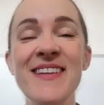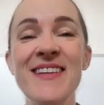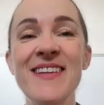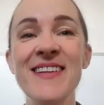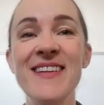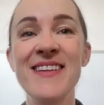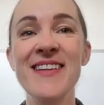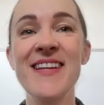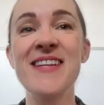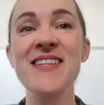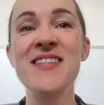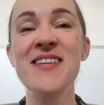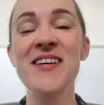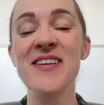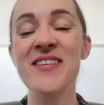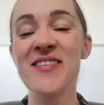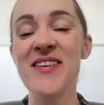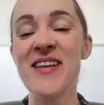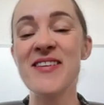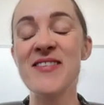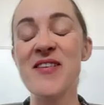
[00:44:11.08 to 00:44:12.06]
That's
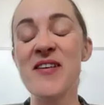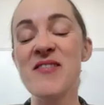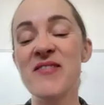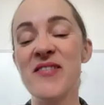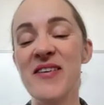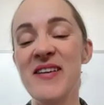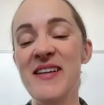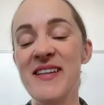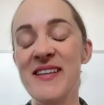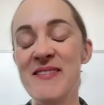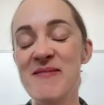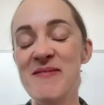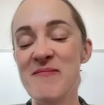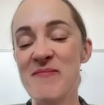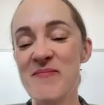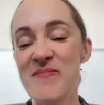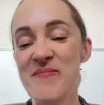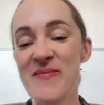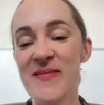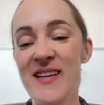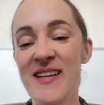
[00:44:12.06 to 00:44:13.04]
very funny.
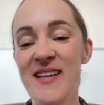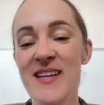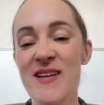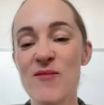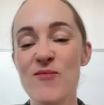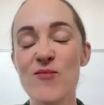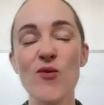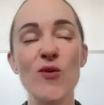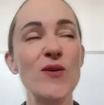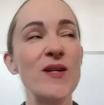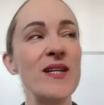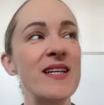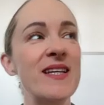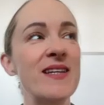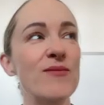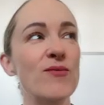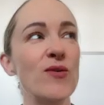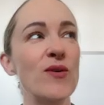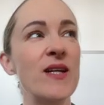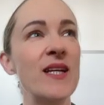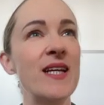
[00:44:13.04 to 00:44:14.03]

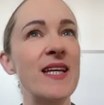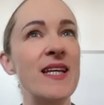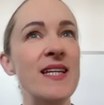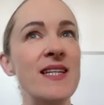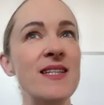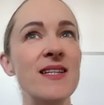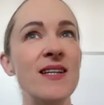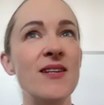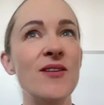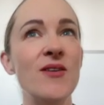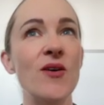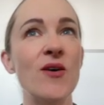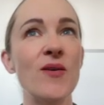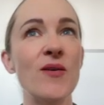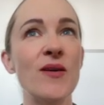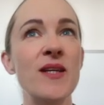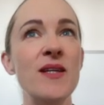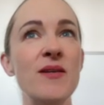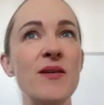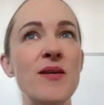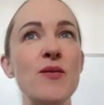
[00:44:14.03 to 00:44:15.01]
Ronan Keating, no,
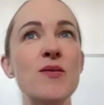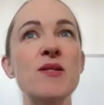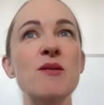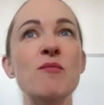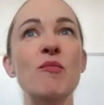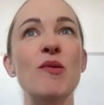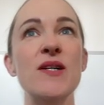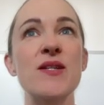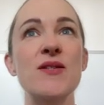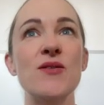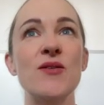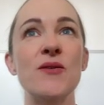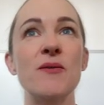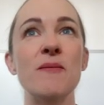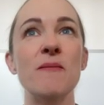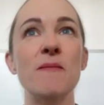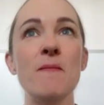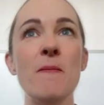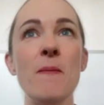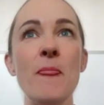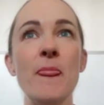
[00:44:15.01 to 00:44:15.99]
he was in Boyzone,
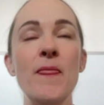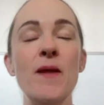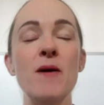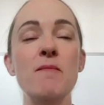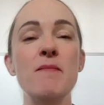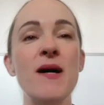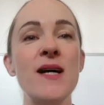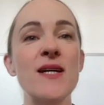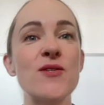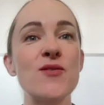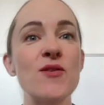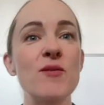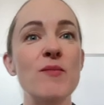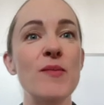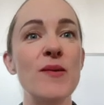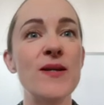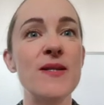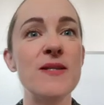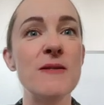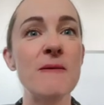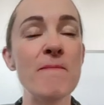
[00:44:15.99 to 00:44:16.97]
not in Backstreet
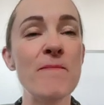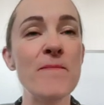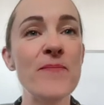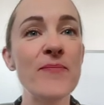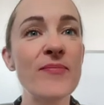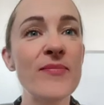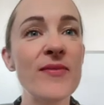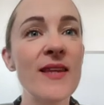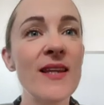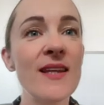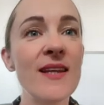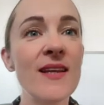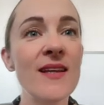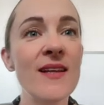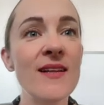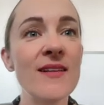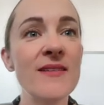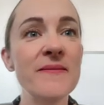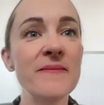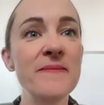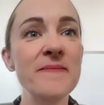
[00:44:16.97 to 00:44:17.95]
Boys.
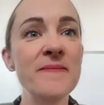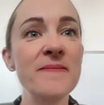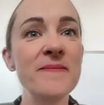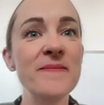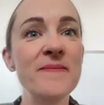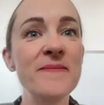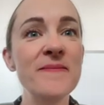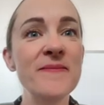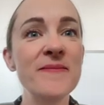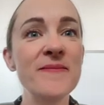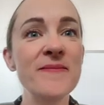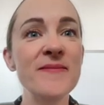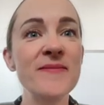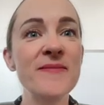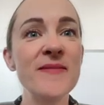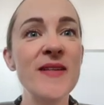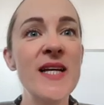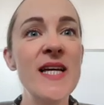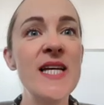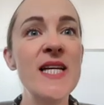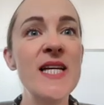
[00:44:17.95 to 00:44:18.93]

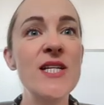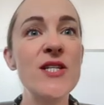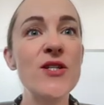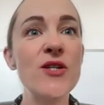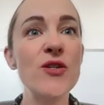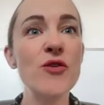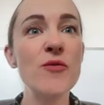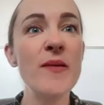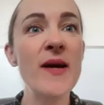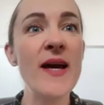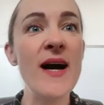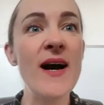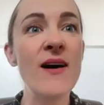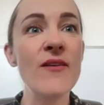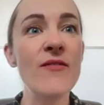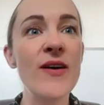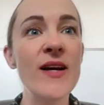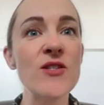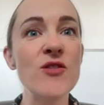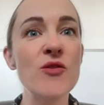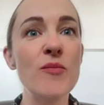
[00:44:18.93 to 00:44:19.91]
Children may have
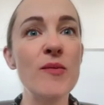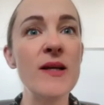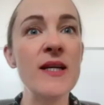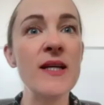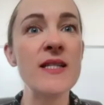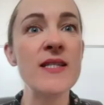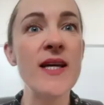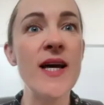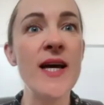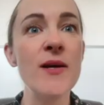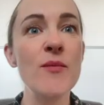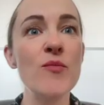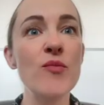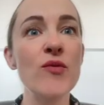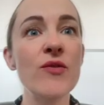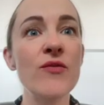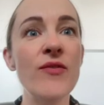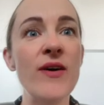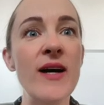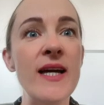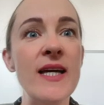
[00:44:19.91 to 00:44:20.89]
extra playtime
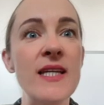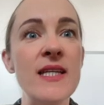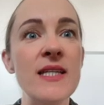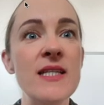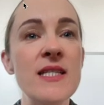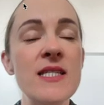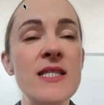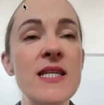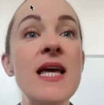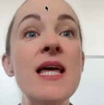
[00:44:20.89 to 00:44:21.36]
provided